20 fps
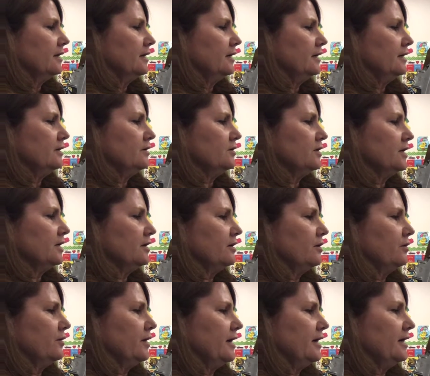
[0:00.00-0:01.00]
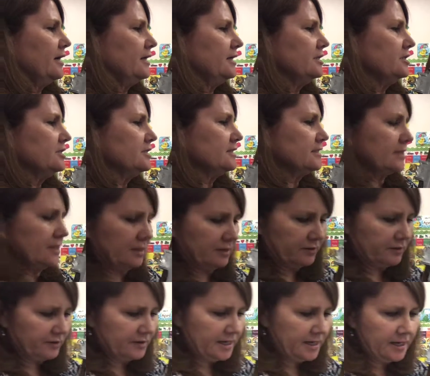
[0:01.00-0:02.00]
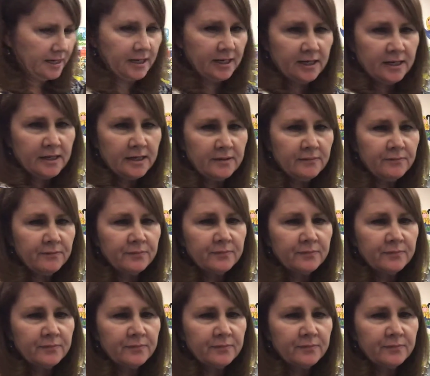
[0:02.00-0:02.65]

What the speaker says: And you can go ahead and just color that in.